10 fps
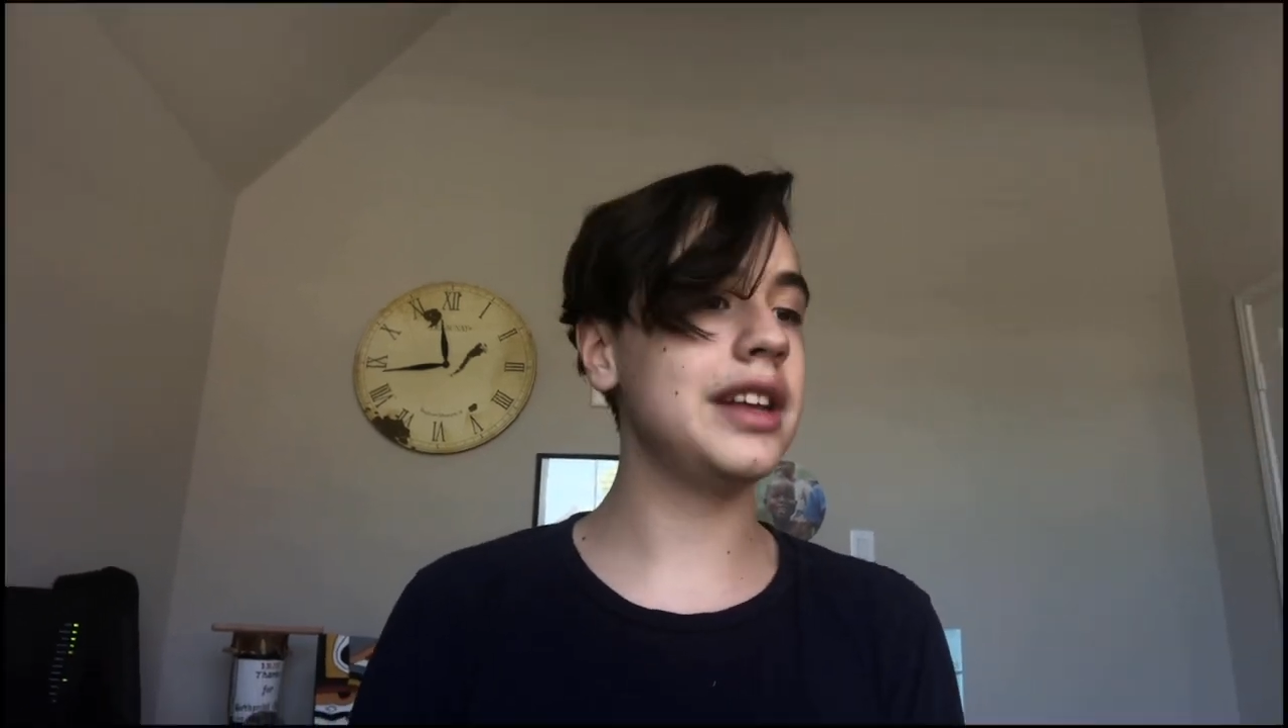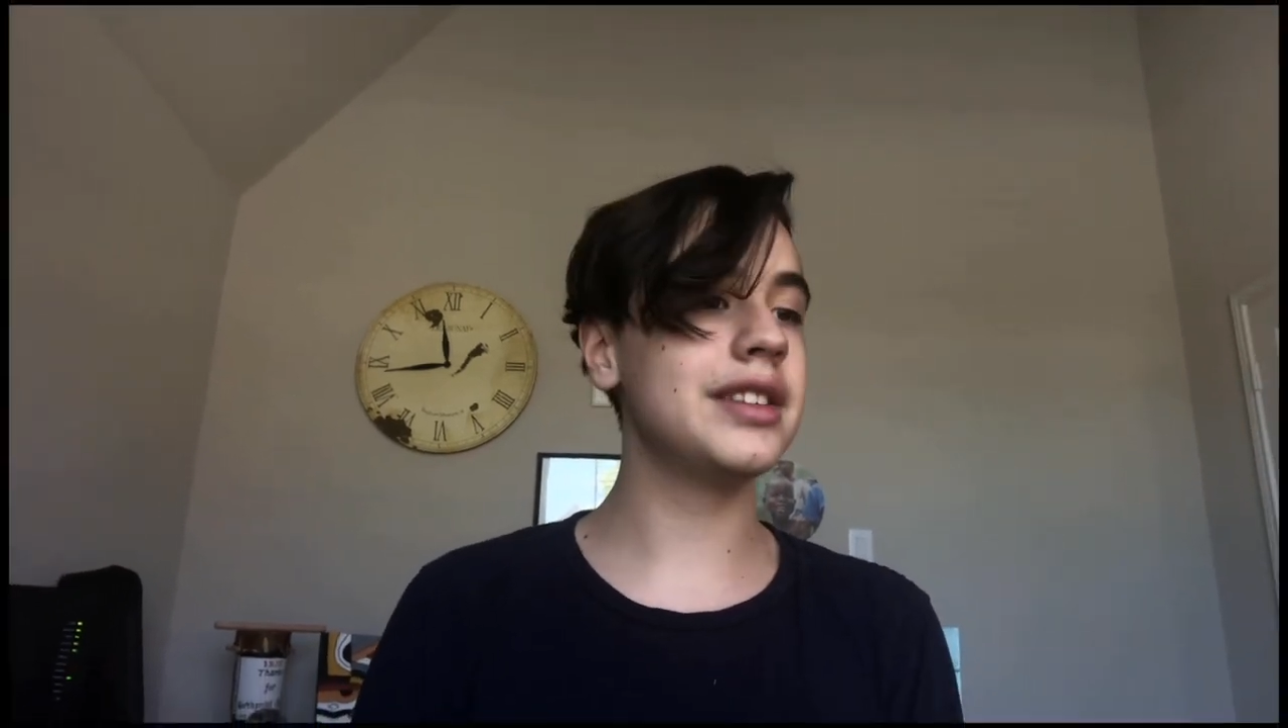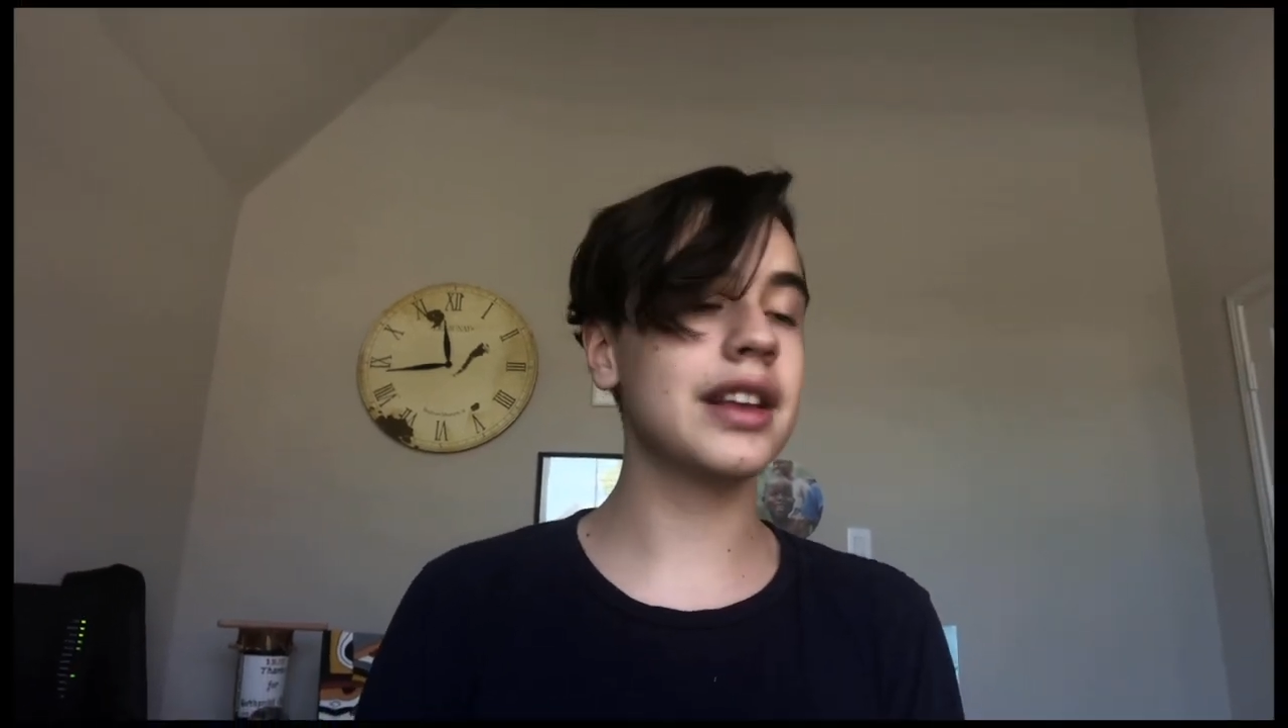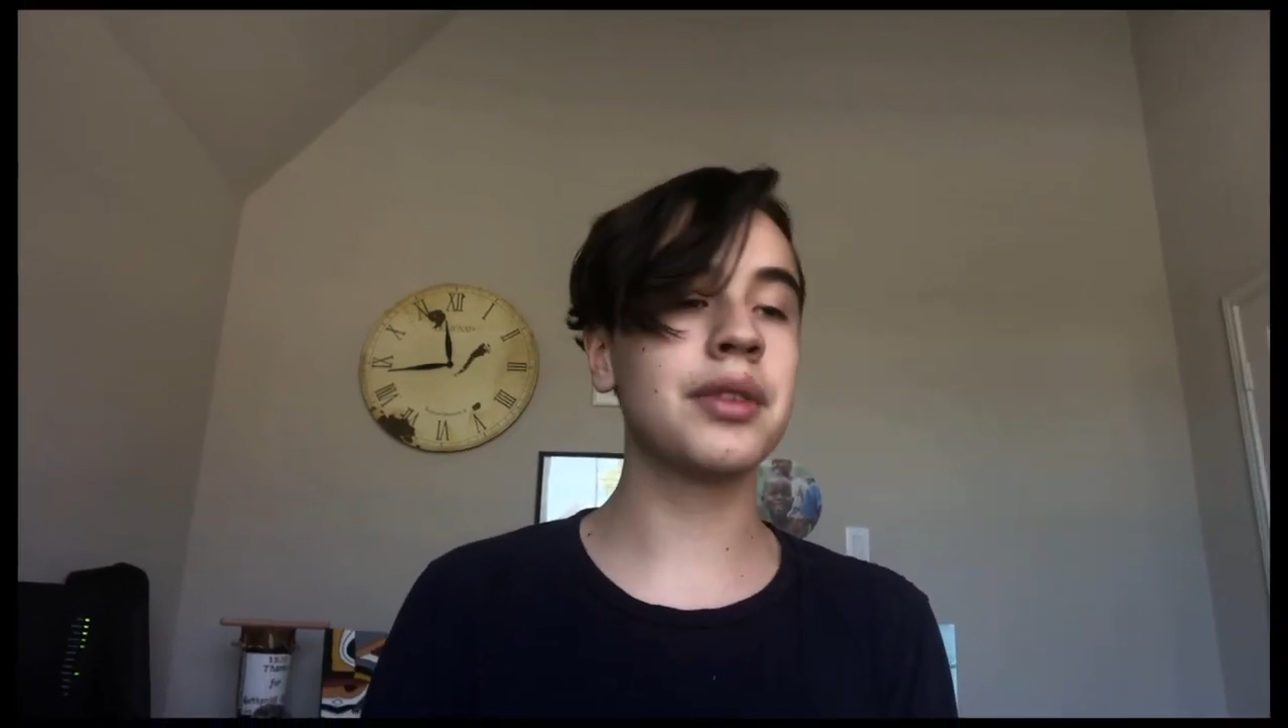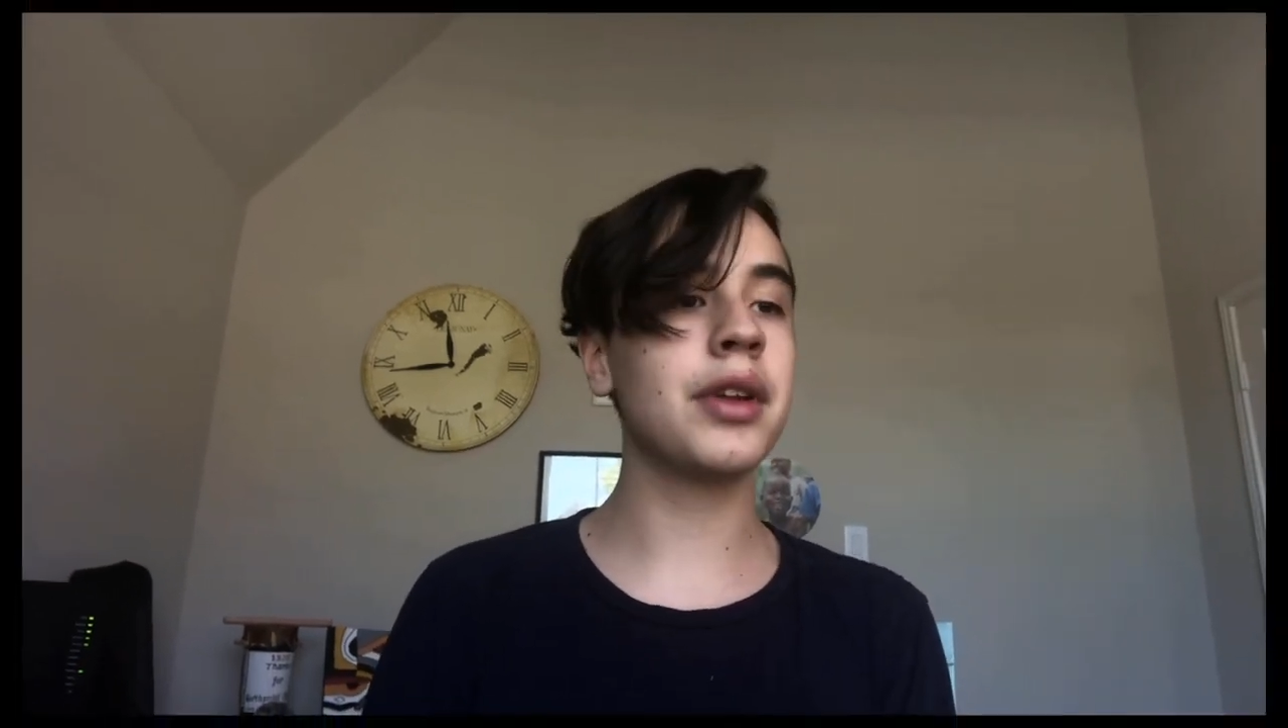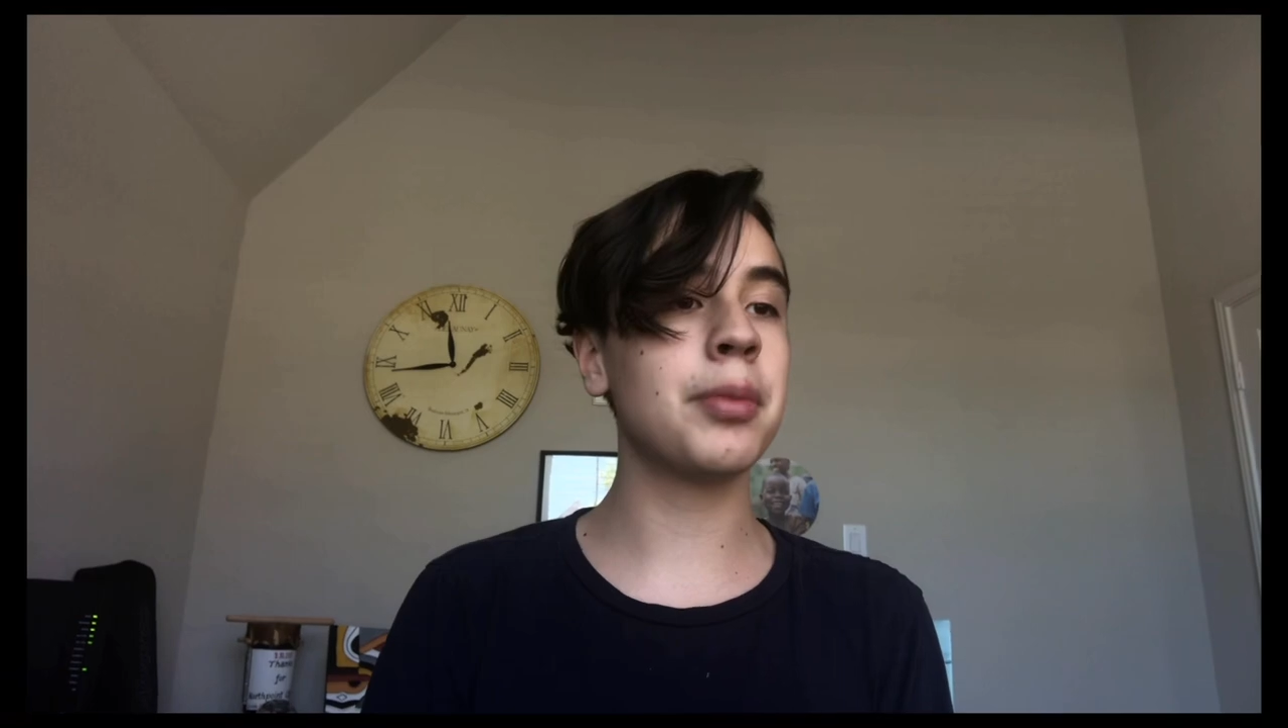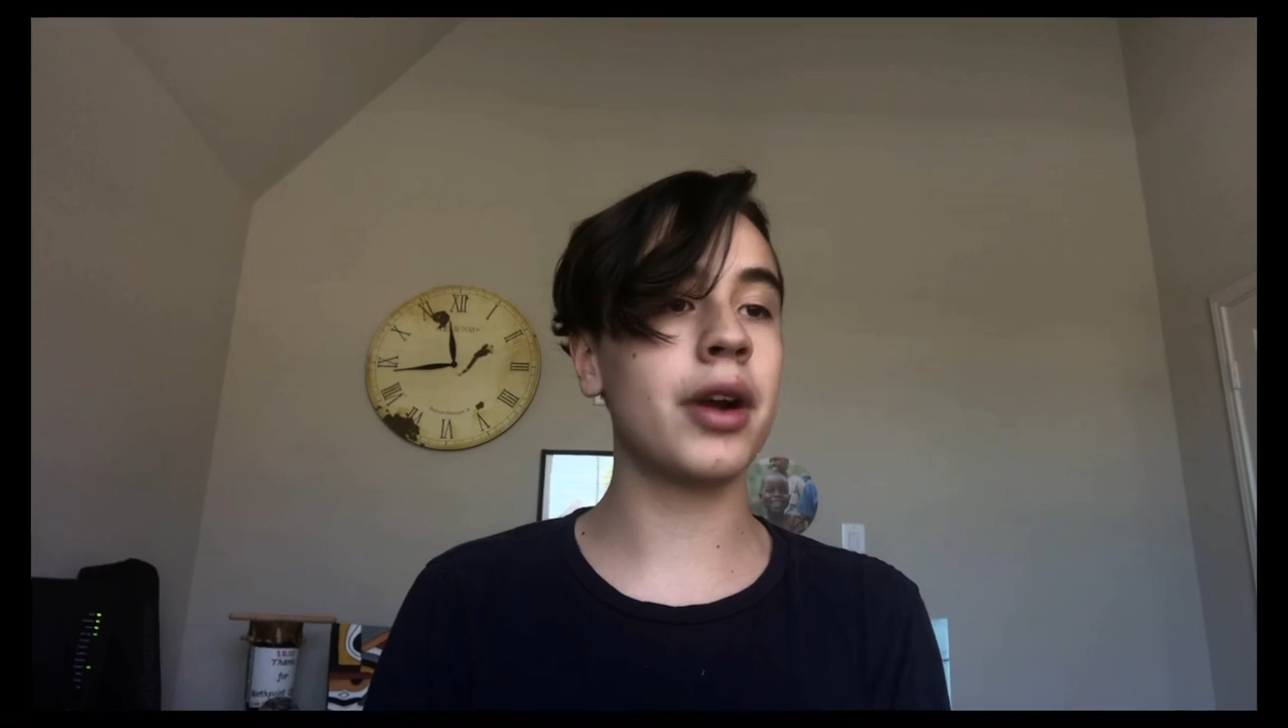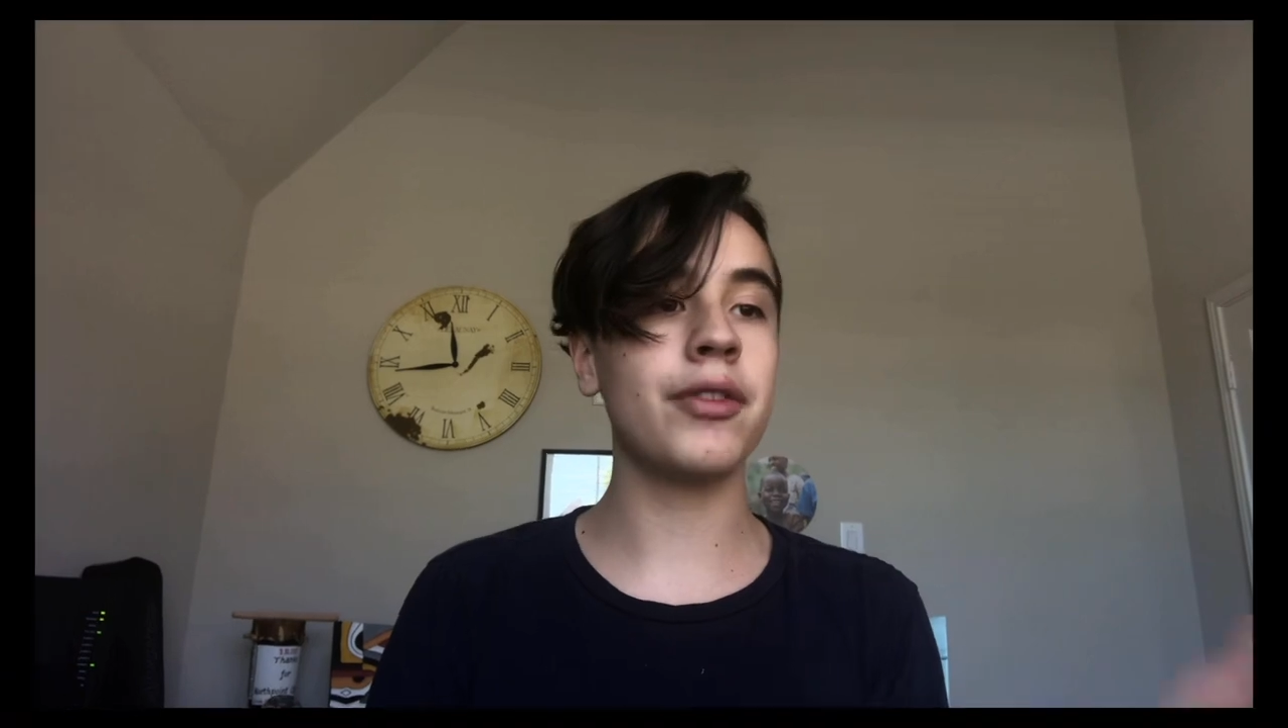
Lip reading: 6 feet apart